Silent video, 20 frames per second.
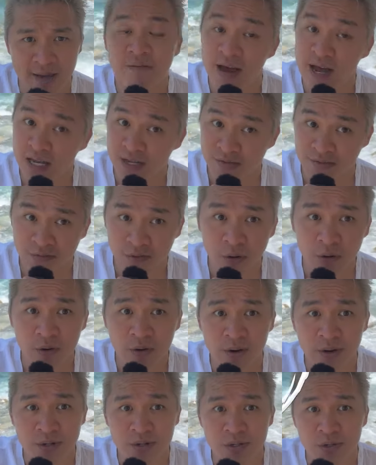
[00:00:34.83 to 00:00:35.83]
Fast
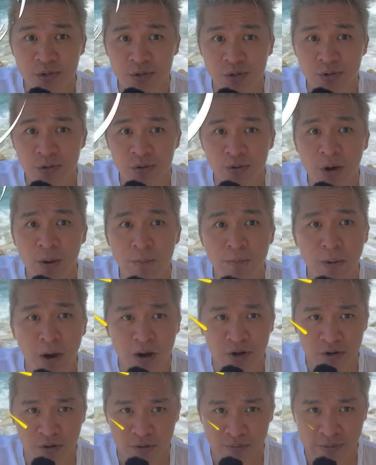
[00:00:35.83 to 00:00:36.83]
forward to
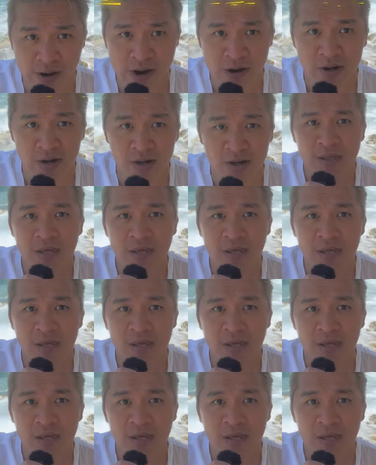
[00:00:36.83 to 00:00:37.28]
modern America.